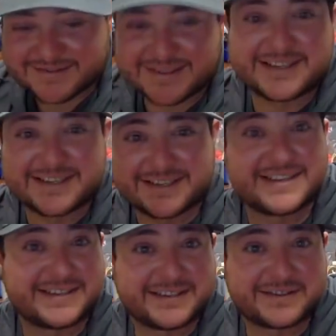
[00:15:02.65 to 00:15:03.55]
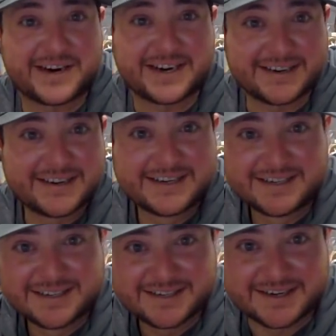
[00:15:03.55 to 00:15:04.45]
this is great.
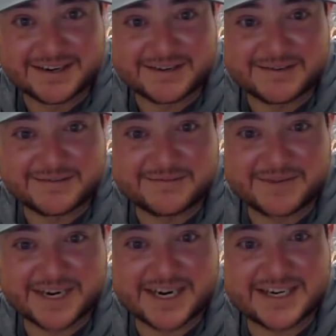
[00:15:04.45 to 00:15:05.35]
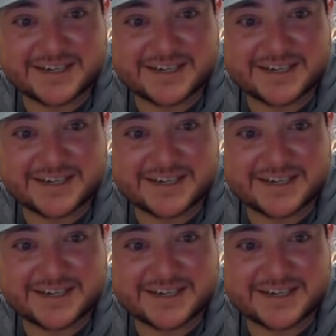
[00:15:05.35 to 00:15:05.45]
So, what I